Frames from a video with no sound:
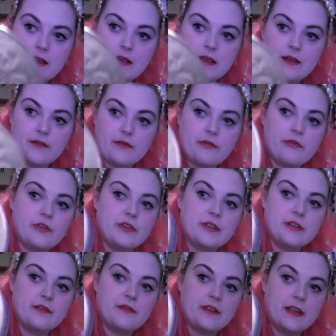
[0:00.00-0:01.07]
in front of
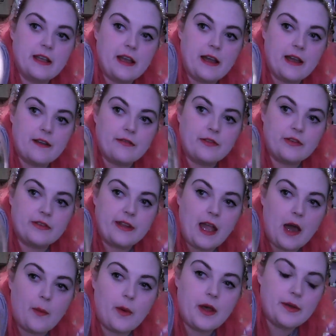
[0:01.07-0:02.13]
the Eiffel
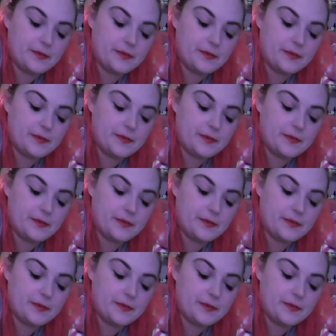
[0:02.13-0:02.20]
Tower.